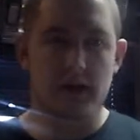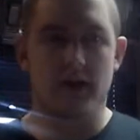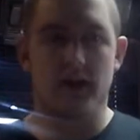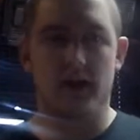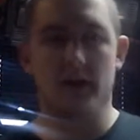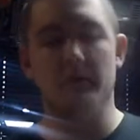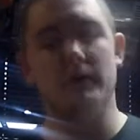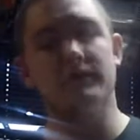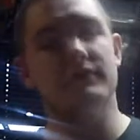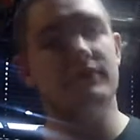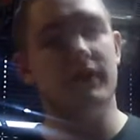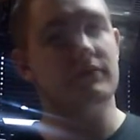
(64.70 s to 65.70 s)
aka about
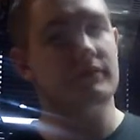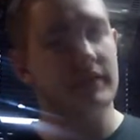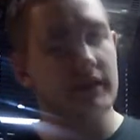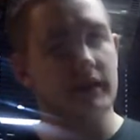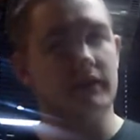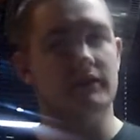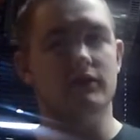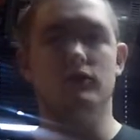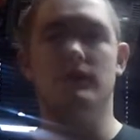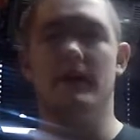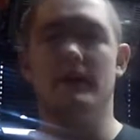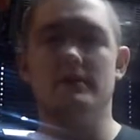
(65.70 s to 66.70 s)
15
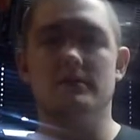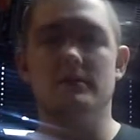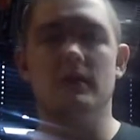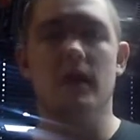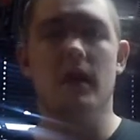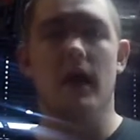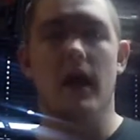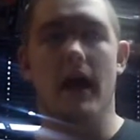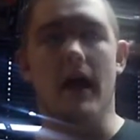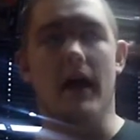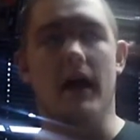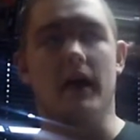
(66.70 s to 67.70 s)
US,
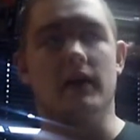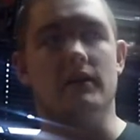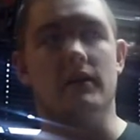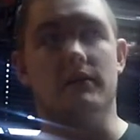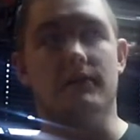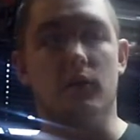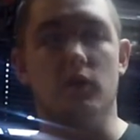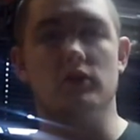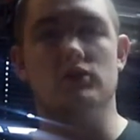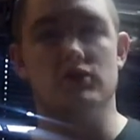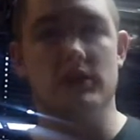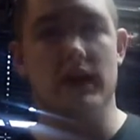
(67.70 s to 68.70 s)
and a
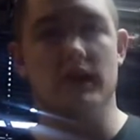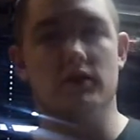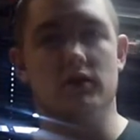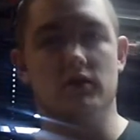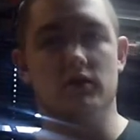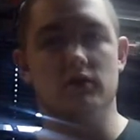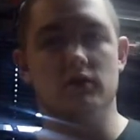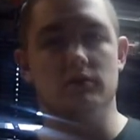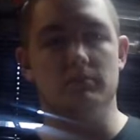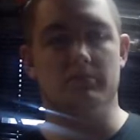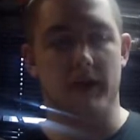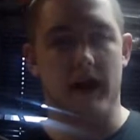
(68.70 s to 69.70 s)

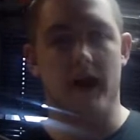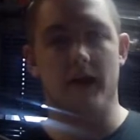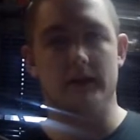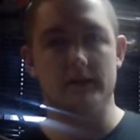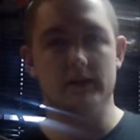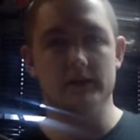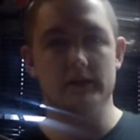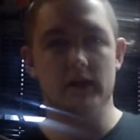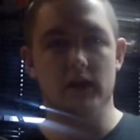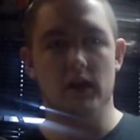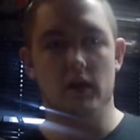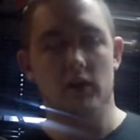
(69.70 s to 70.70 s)
4-channel pack,
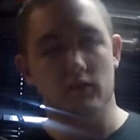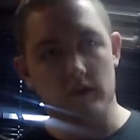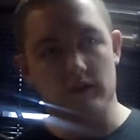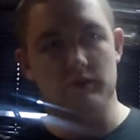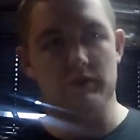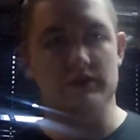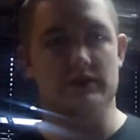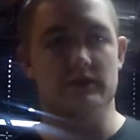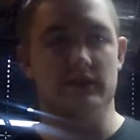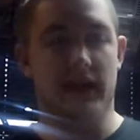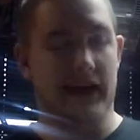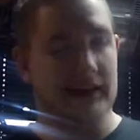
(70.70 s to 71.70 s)
which was
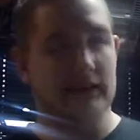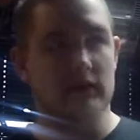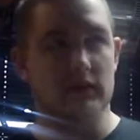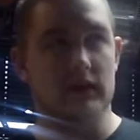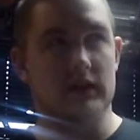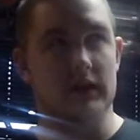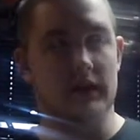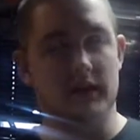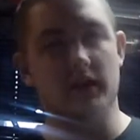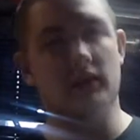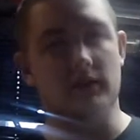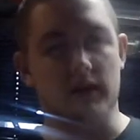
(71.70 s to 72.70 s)
I
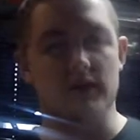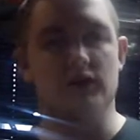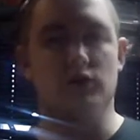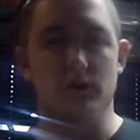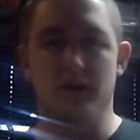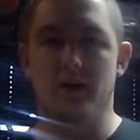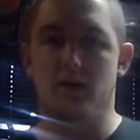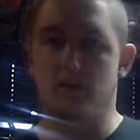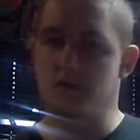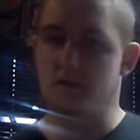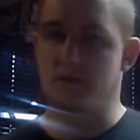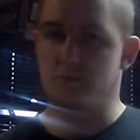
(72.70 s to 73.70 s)
think around the
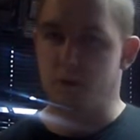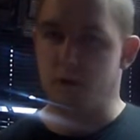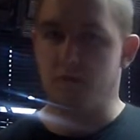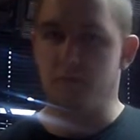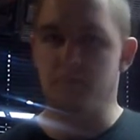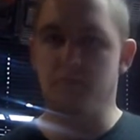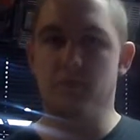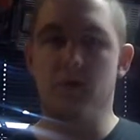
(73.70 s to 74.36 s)
$20 as well.